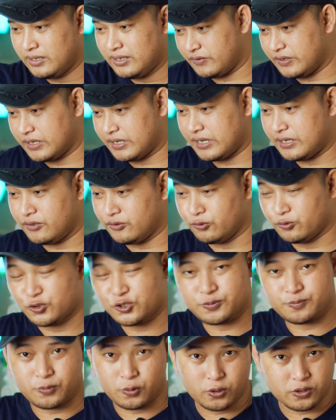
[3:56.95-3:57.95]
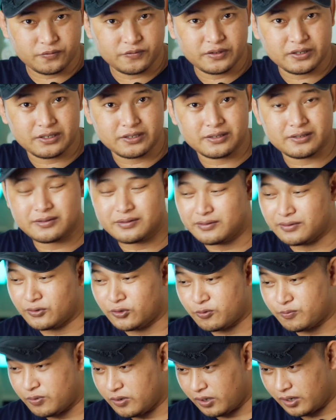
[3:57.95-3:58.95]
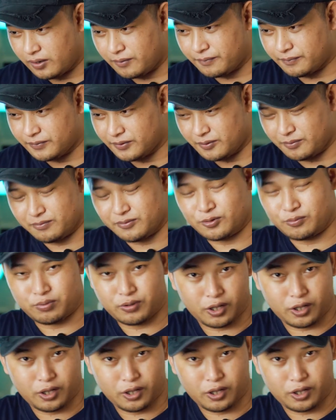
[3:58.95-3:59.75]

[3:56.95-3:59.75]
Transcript: We can do sport with it, no problem, no,